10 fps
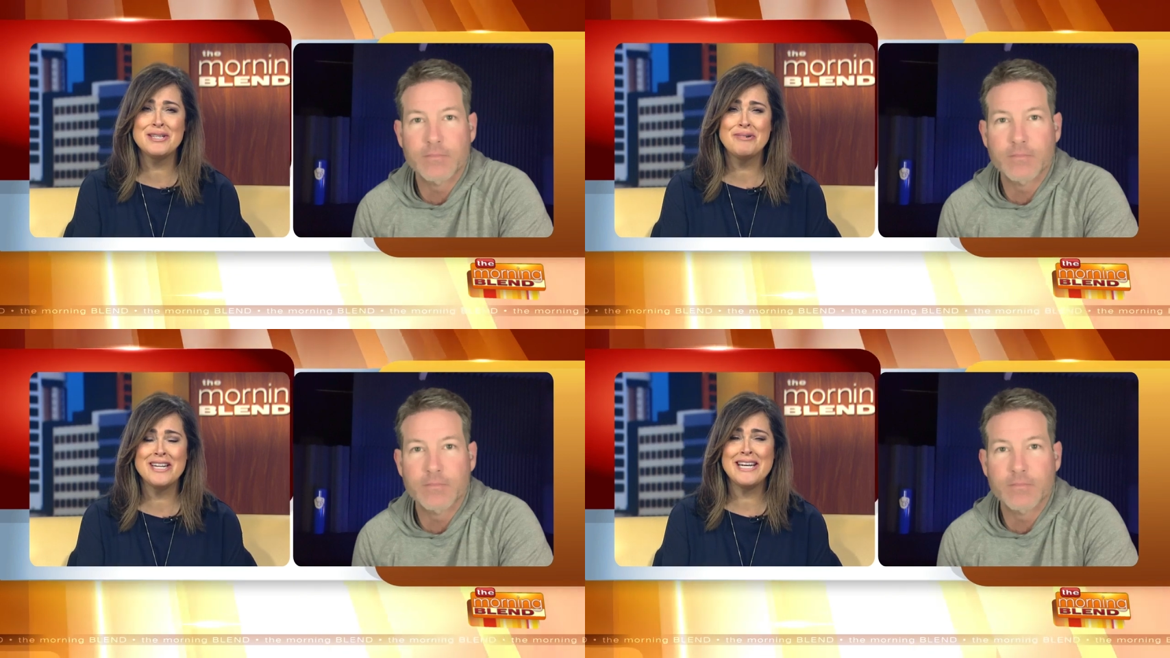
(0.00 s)

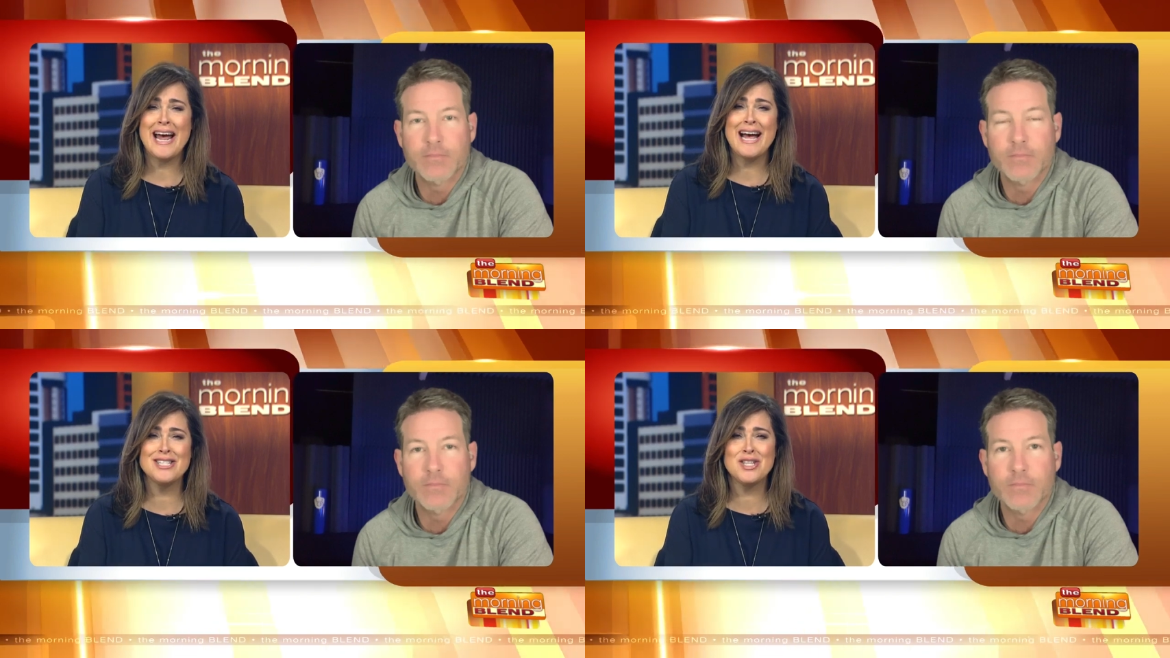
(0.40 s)
Speaker 1: I wanted
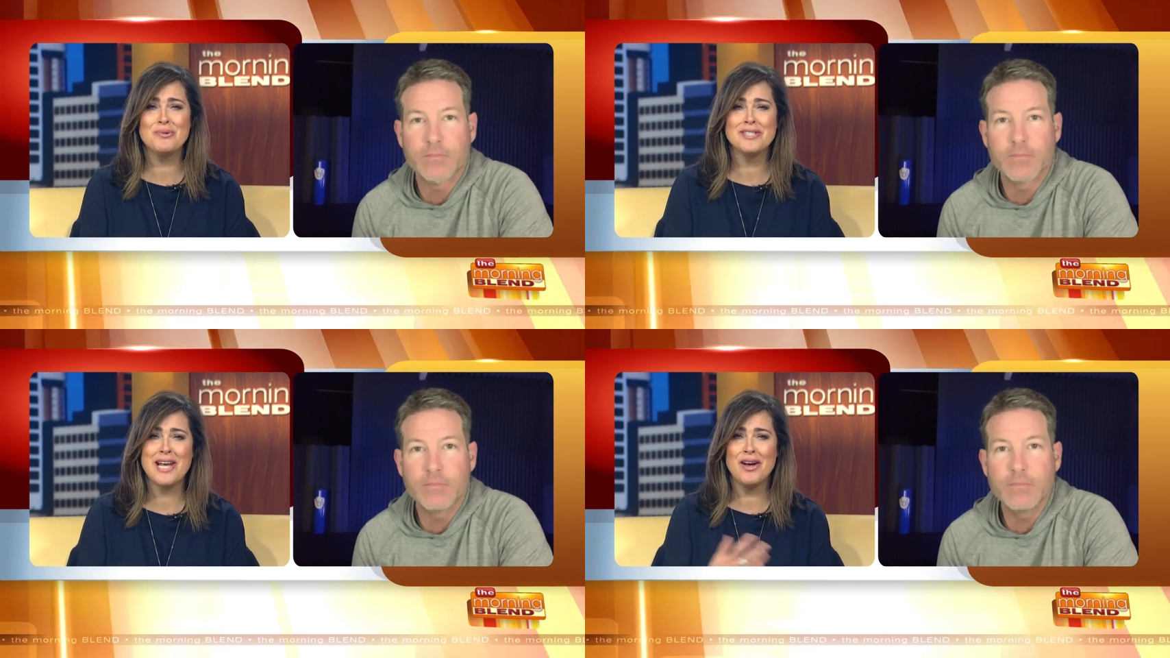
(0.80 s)
to ask
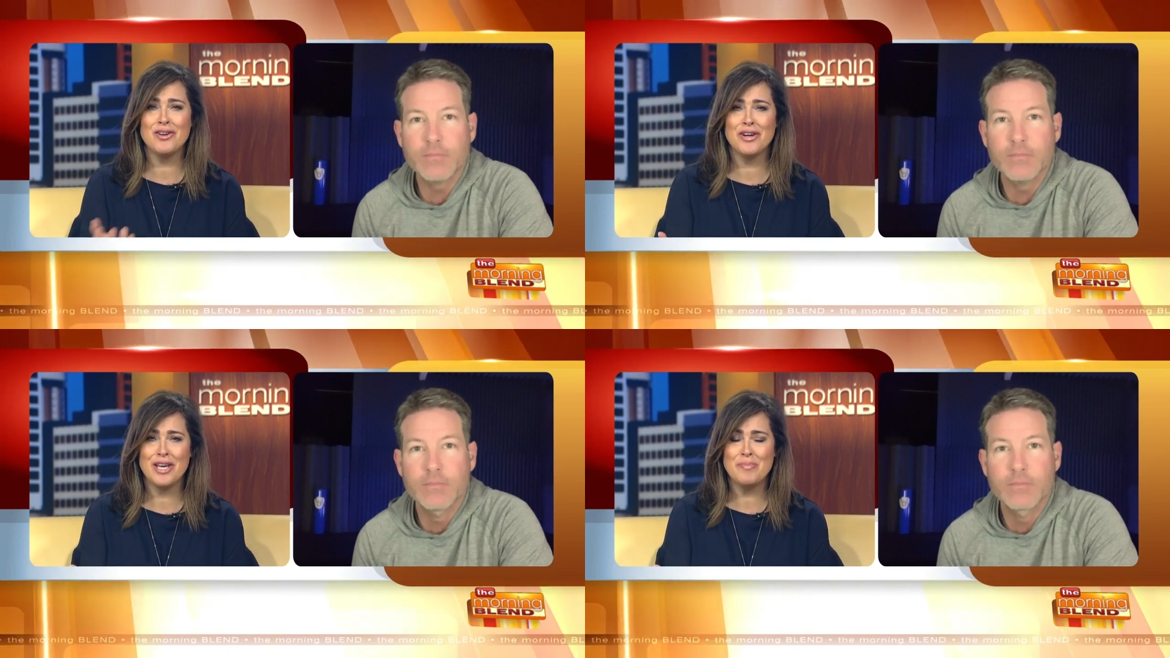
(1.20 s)
you is how
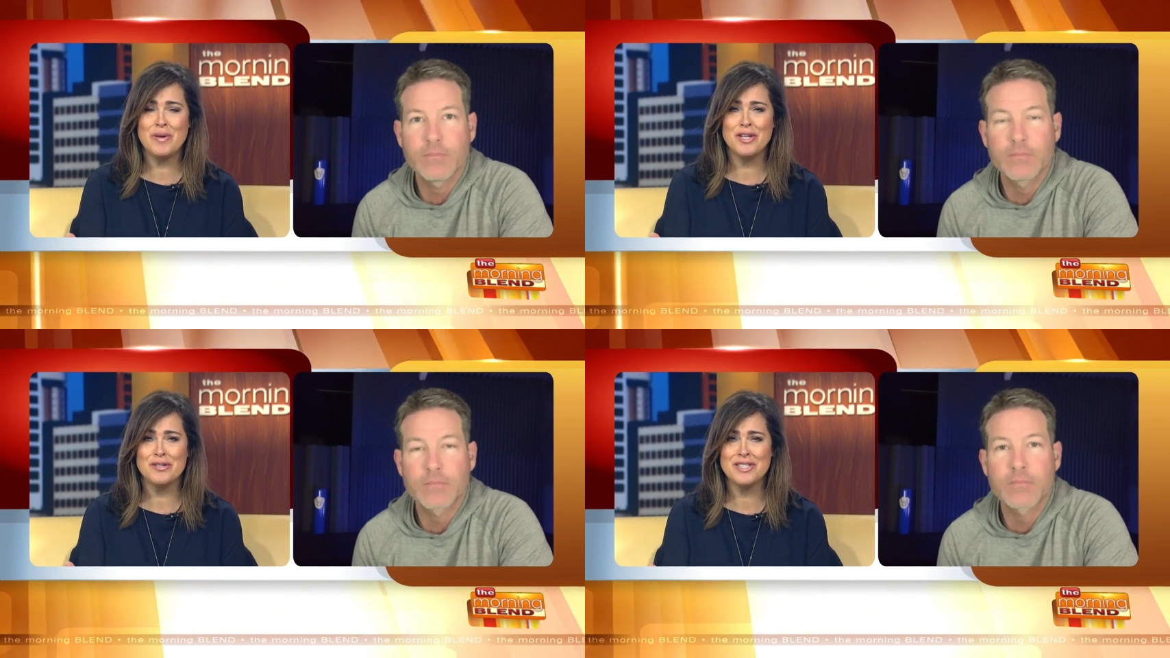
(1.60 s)
you're
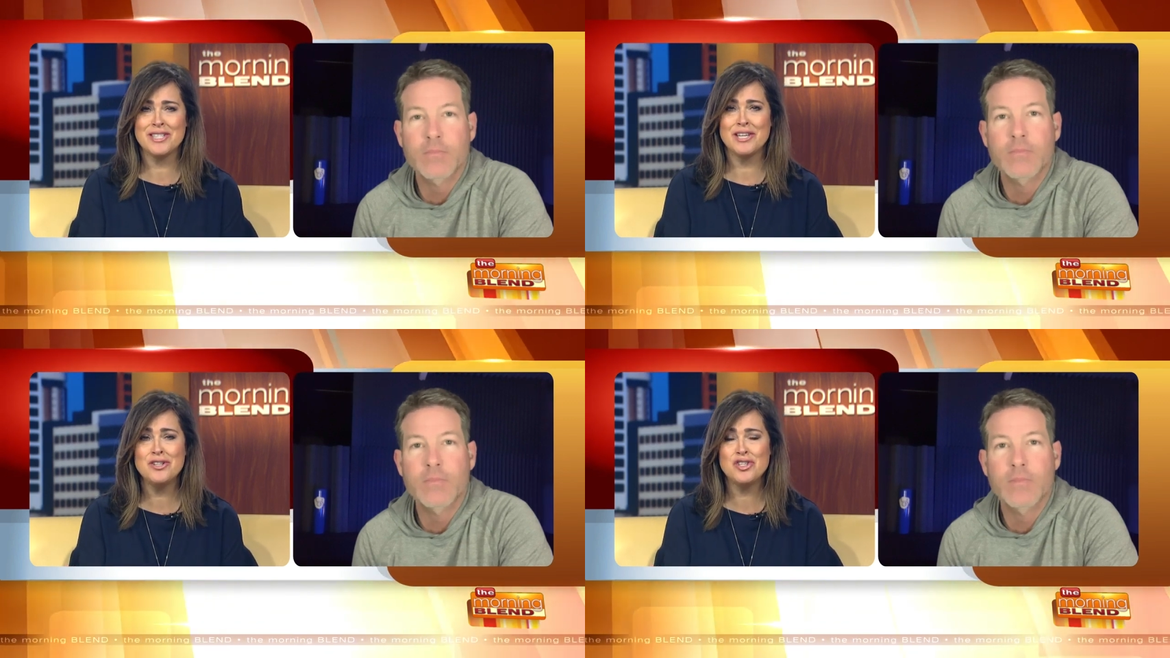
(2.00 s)
keeping your
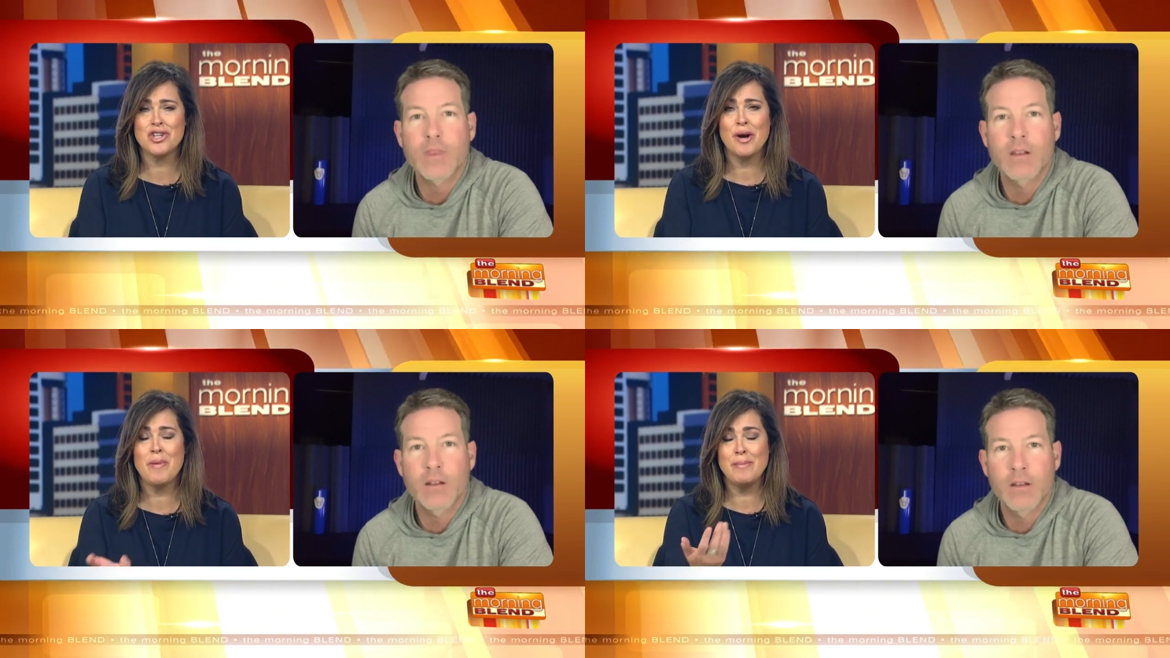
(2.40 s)
skills sharp.